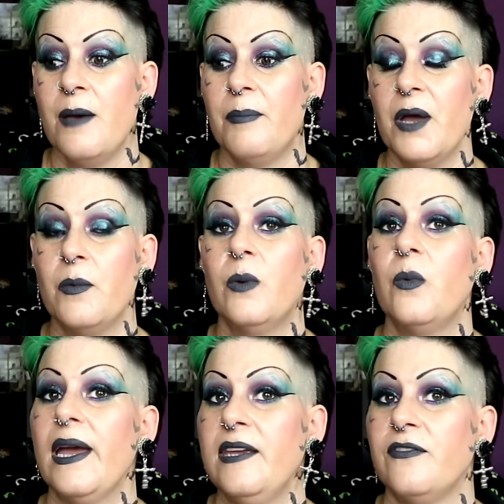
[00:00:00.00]
But I will
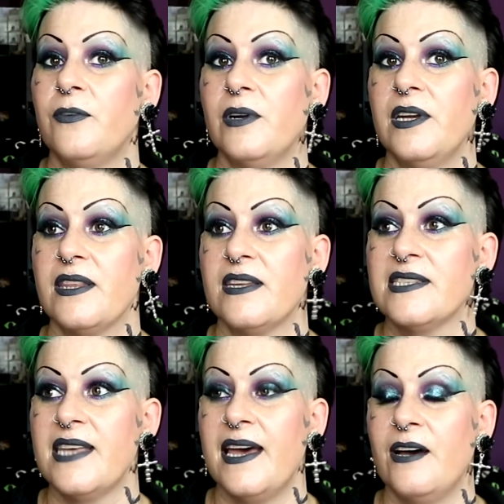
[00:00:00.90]
wait for another
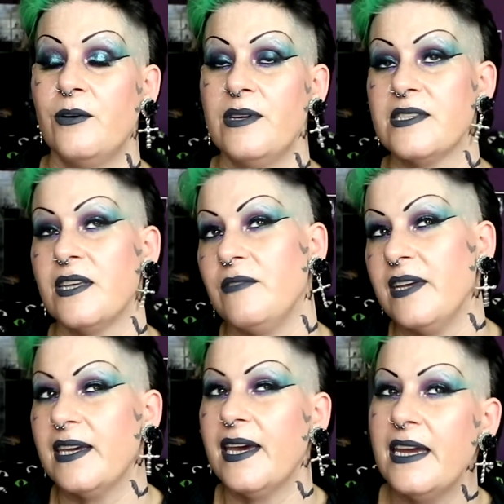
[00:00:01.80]
sale. It's only
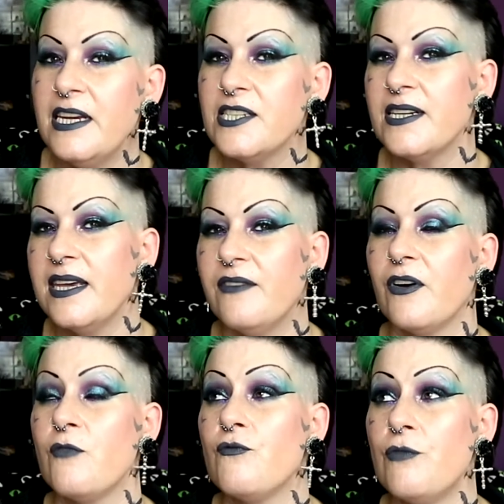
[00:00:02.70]
occasionally if I
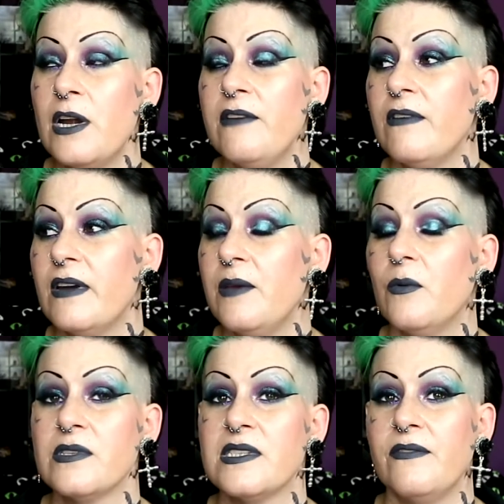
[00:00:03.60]
really, really
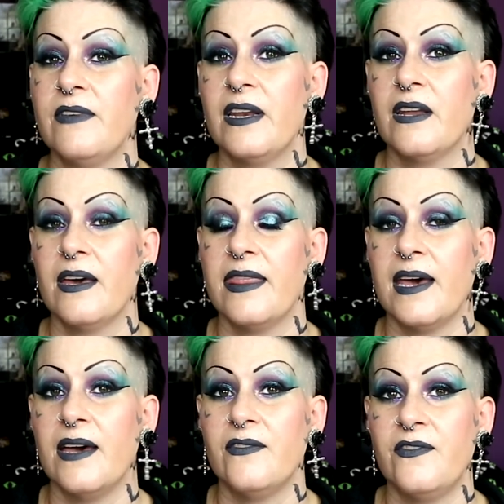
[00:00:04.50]
want something like
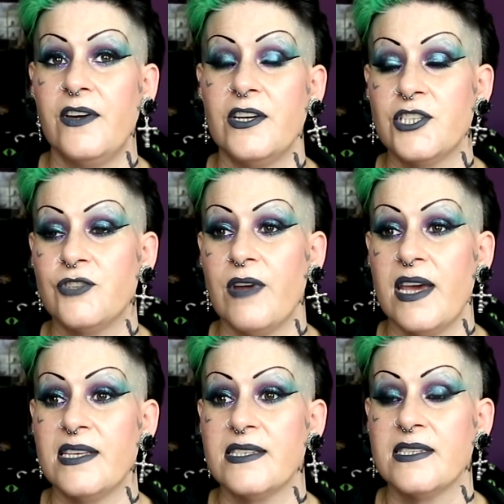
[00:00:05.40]
that first
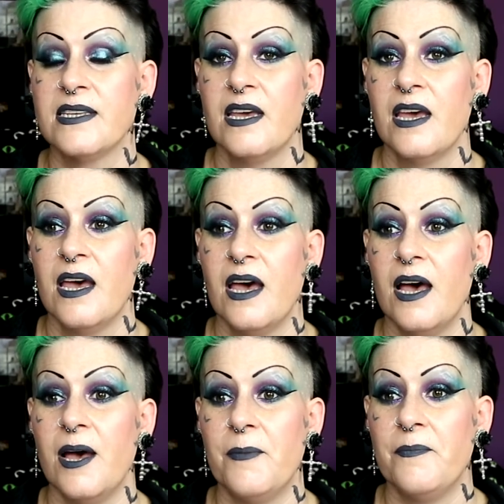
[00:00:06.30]
dress.
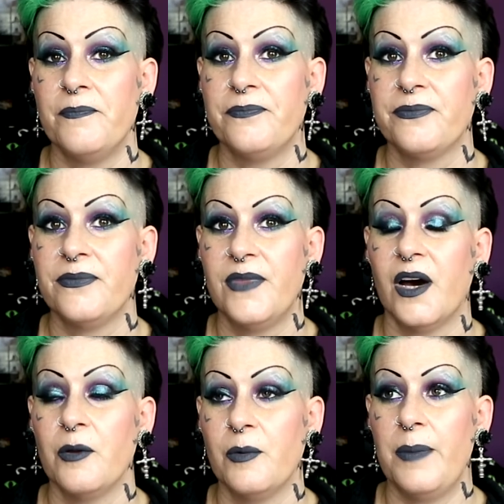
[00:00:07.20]
Um, that
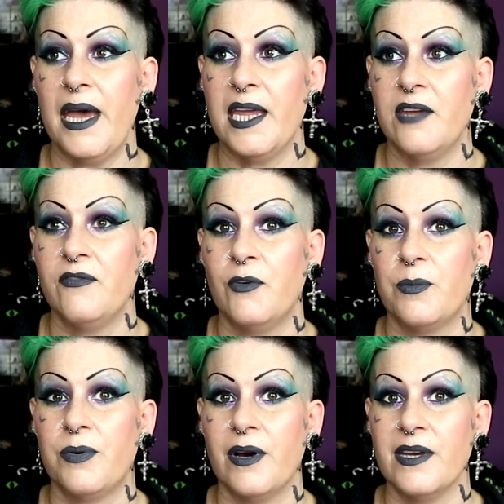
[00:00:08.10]
I would pay full
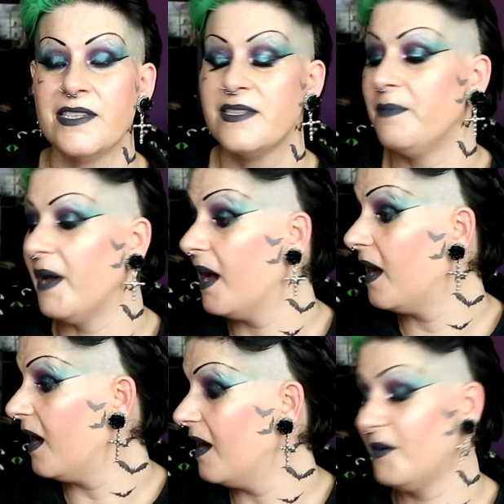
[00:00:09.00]
price. But
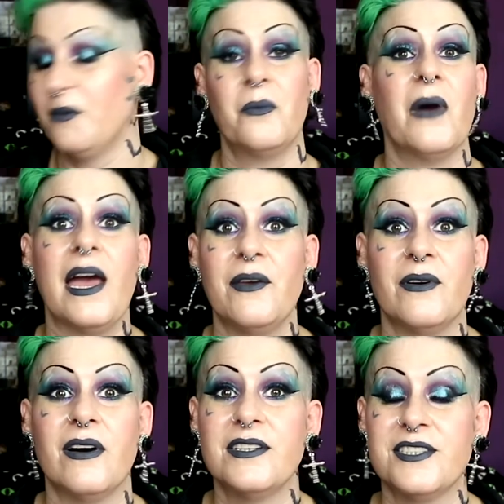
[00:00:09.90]
oh, wow,
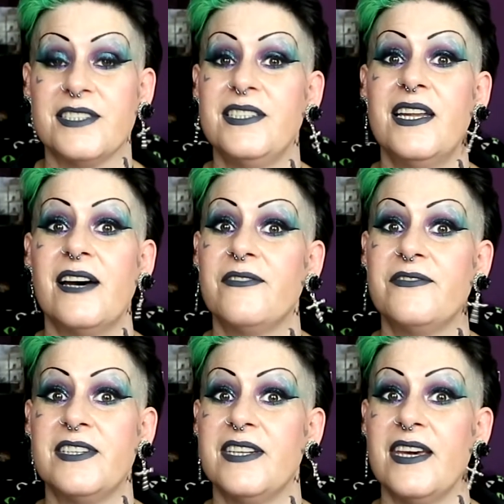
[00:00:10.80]
I just love
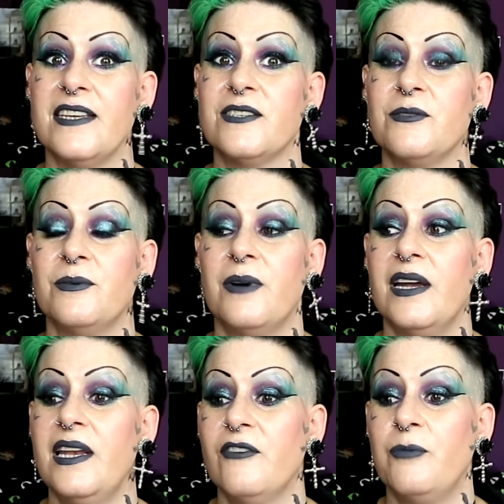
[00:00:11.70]
today's haul. I
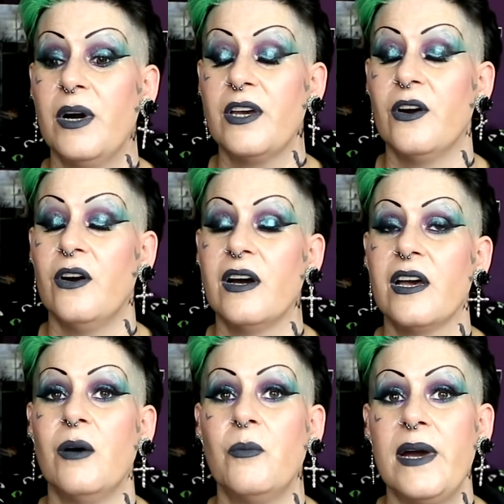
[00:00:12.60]
love what I got. I
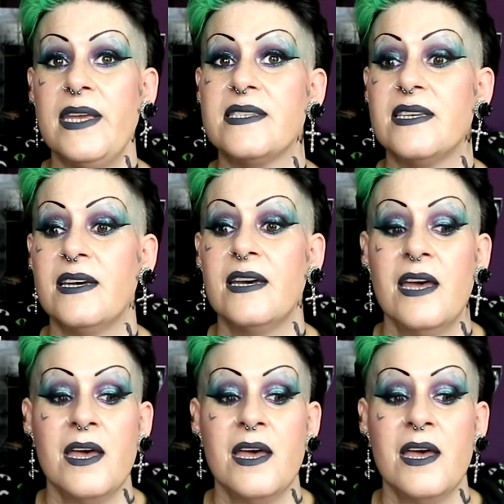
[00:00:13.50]
can't wait to